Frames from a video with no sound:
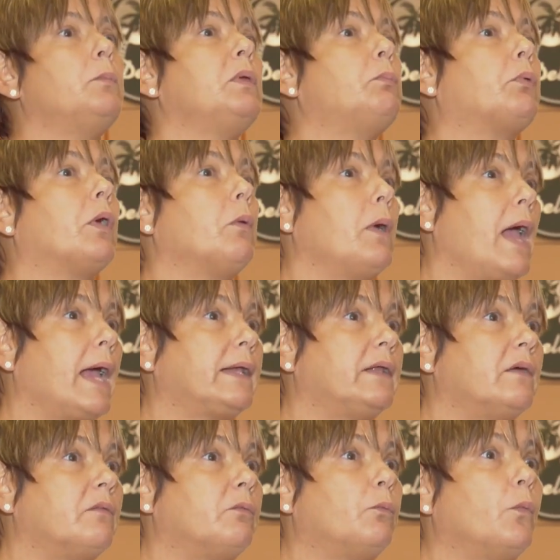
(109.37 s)
to be
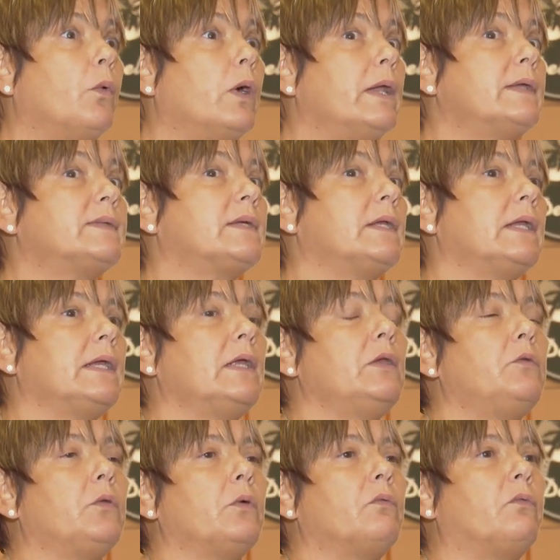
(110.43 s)
proactive? What is going to
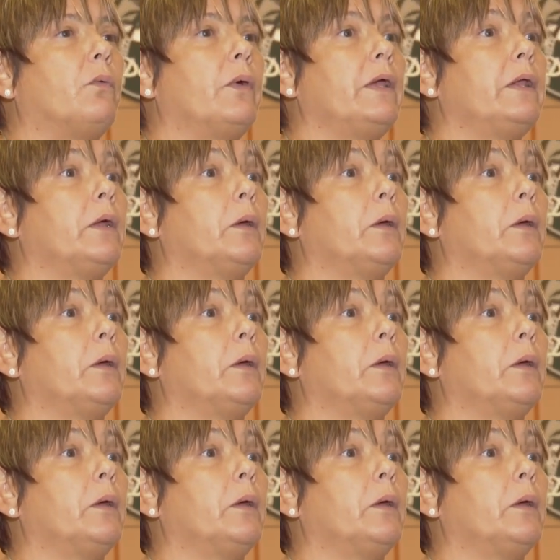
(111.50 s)
get you to avoid